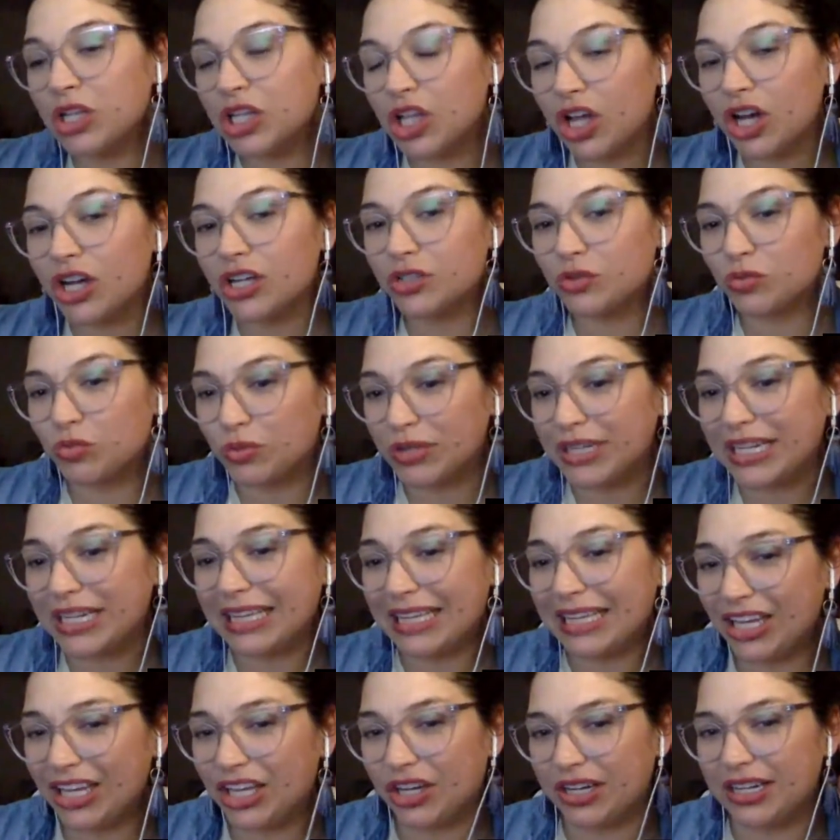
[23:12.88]
looked
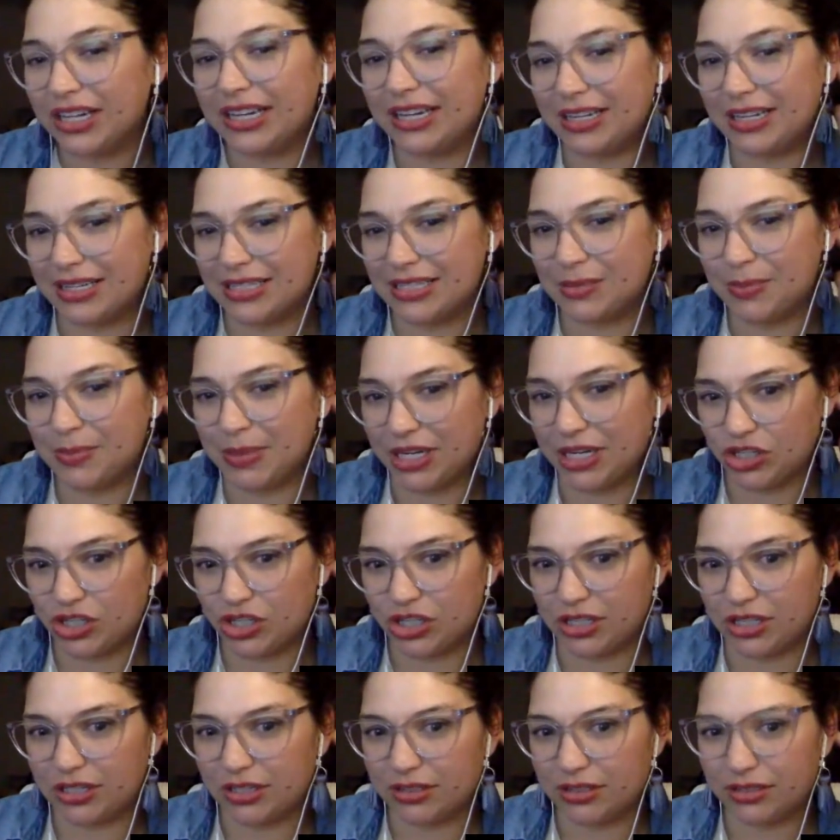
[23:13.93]
really good in his
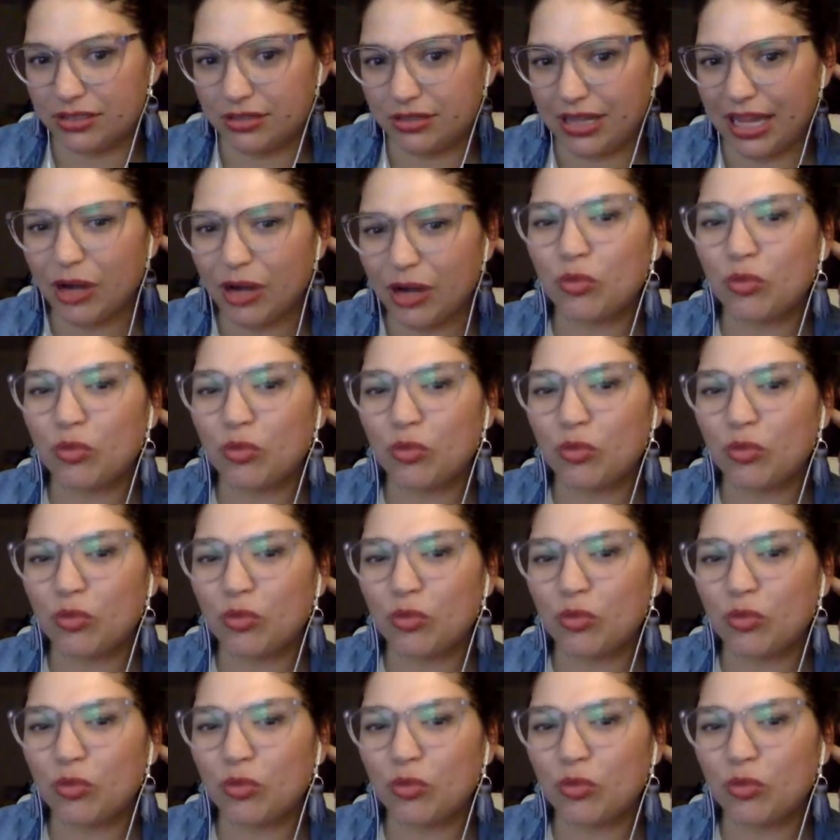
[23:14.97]
picture. Like